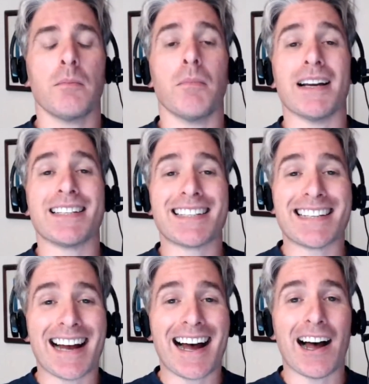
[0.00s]
my
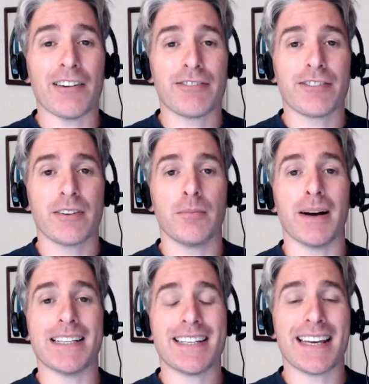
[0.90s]
staff, my
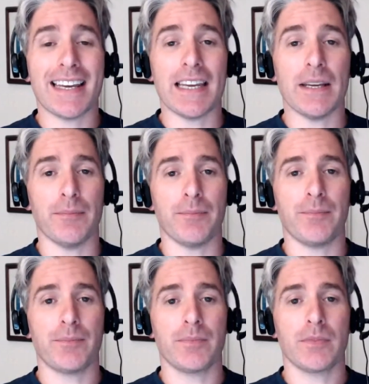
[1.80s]
team,
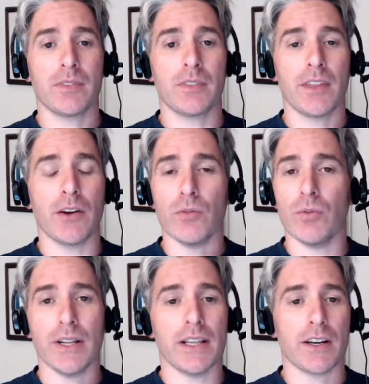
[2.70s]
they're
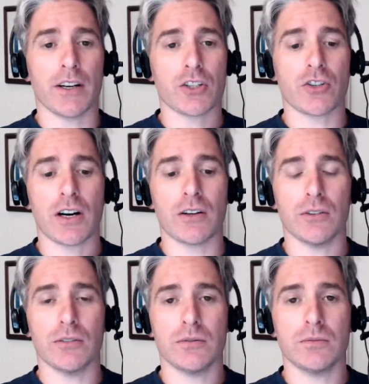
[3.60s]
really going to struggle.
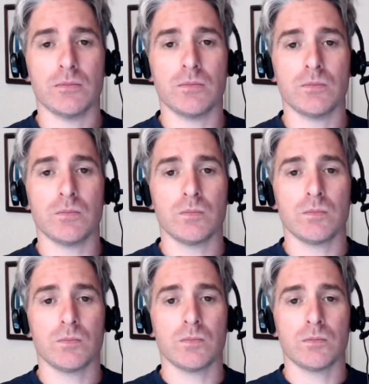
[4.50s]

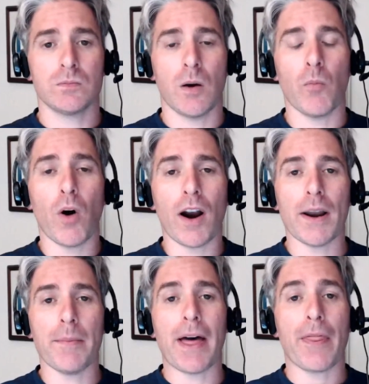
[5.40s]
I'm worried
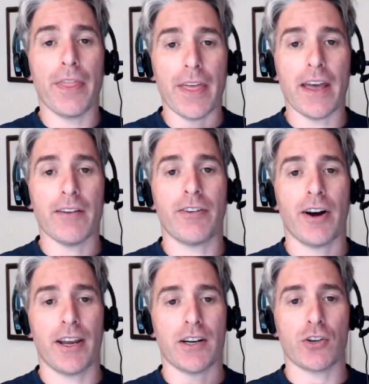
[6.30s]
about their
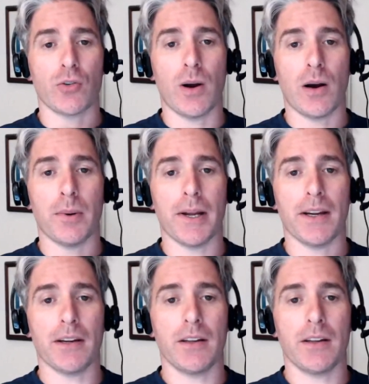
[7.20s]
financial well being.